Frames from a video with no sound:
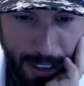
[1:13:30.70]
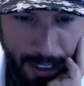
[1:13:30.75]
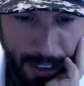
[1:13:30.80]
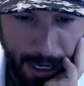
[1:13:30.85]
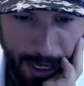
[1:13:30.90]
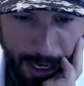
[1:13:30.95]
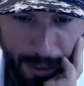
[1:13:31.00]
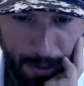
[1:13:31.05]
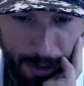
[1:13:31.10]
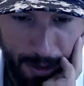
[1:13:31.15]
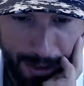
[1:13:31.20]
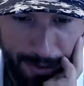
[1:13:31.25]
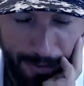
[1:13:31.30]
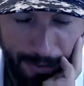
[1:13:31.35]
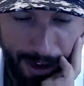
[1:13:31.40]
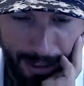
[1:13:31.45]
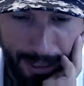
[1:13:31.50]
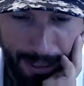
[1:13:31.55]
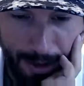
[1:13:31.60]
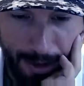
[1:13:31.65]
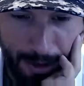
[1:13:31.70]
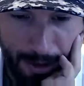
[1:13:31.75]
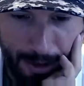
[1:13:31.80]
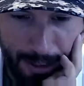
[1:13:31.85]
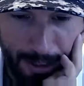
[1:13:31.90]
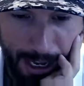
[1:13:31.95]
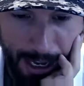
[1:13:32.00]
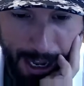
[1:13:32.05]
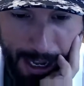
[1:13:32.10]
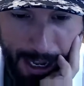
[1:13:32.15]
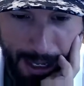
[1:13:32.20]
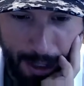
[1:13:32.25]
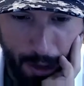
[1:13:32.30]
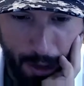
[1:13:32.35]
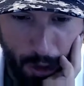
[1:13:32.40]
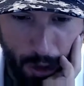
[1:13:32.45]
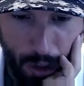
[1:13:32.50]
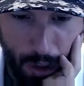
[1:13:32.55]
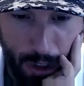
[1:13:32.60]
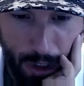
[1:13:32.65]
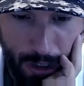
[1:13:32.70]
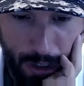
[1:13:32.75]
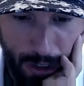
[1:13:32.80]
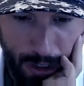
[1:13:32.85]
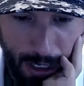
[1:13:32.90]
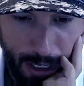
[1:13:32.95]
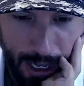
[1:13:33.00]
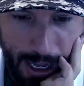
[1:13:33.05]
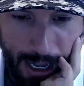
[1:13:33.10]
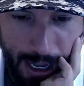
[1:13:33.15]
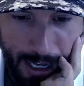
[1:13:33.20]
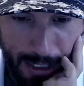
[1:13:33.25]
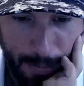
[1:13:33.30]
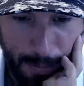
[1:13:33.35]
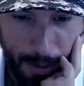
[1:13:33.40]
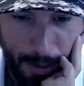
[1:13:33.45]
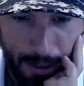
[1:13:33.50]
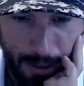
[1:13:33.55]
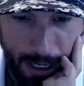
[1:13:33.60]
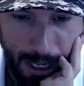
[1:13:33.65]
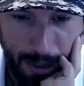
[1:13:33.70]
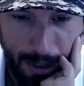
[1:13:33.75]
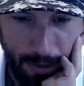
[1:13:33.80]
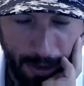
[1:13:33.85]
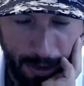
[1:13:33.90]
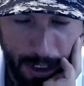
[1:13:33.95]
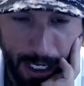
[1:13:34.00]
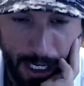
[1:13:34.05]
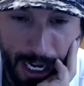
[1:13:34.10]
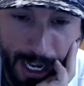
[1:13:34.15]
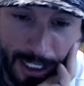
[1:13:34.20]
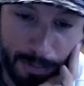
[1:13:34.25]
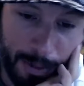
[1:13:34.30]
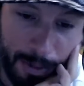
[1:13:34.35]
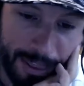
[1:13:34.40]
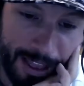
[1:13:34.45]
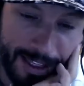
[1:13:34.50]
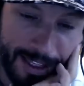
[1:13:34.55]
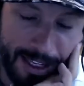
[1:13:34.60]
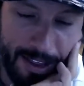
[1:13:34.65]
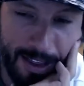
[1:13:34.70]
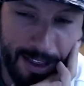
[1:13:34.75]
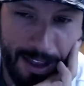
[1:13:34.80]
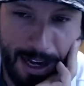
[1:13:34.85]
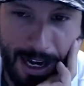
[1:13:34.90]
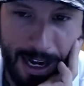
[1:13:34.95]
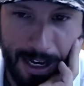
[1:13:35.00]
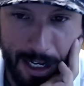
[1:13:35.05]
do like the fact that they're using Angular as opposed to Angular JS, but that's something they need to